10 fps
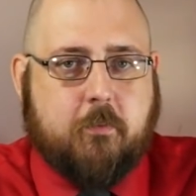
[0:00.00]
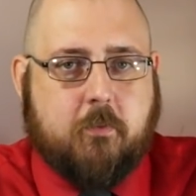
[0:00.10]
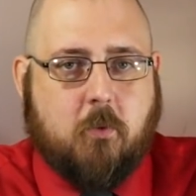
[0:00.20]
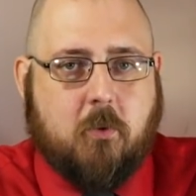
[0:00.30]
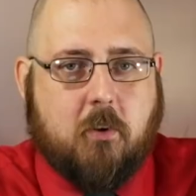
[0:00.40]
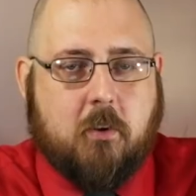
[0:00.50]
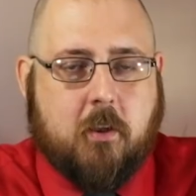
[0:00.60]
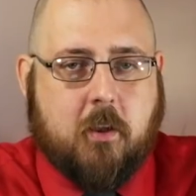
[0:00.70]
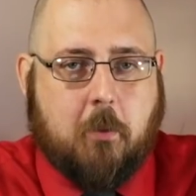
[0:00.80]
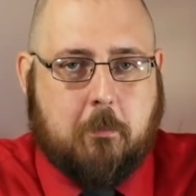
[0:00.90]

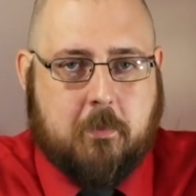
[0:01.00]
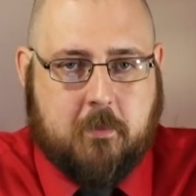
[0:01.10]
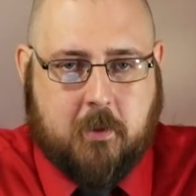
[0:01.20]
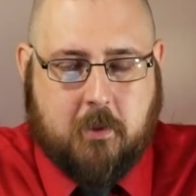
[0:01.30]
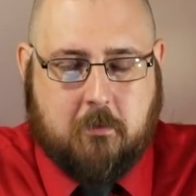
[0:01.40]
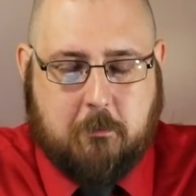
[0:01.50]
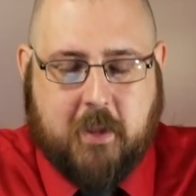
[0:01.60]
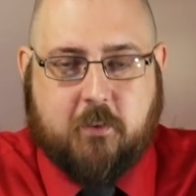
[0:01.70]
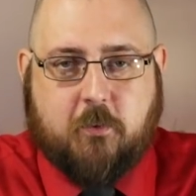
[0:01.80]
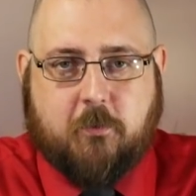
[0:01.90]
for the
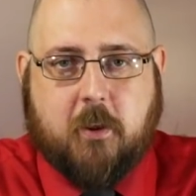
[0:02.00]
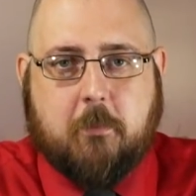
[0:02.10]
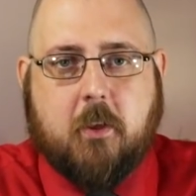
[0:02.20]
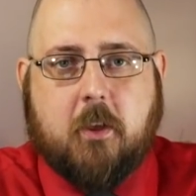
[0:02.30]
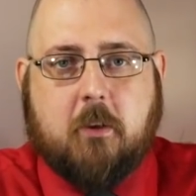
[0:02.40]
mainstream